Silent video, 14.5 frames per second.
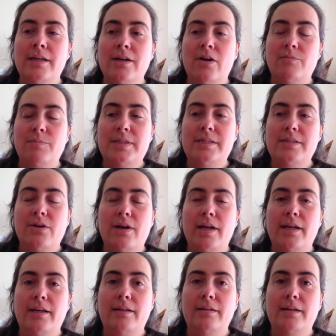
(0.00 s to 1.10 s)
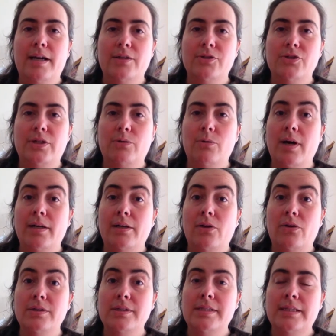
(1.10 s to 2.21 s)
I've been dyeing actually quite a
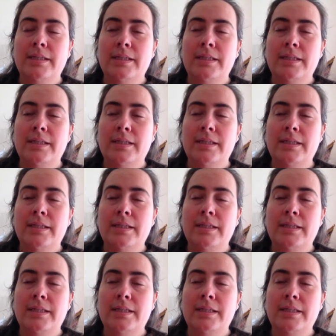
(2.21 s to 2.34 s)
lot,